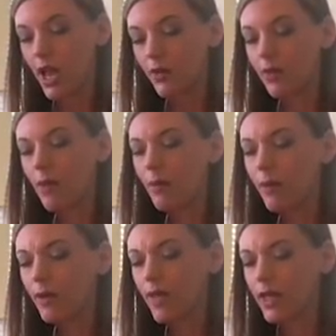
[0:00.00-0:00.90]
Remember
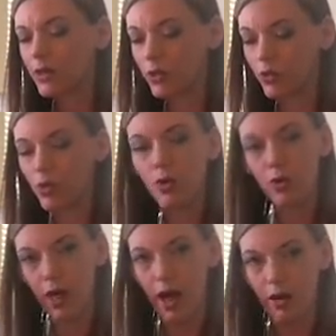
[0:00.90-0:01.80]
that true
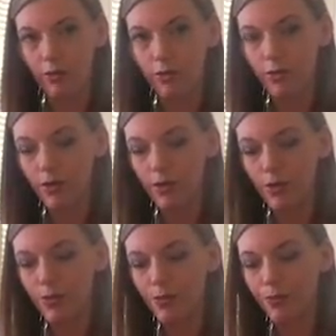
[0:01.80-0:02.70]
love
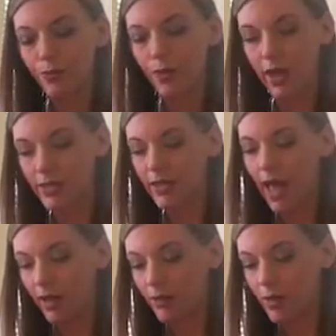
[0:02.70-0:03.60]
is
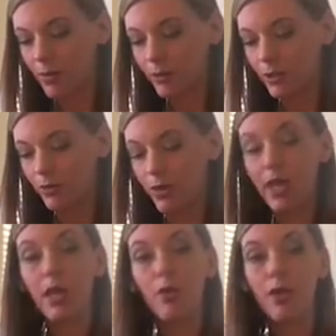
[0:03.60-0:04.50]
allowing people to
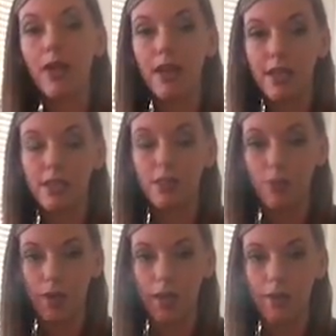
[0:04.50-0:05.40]
be where they need to
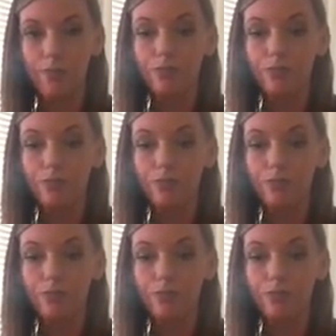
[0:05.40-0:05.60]
be.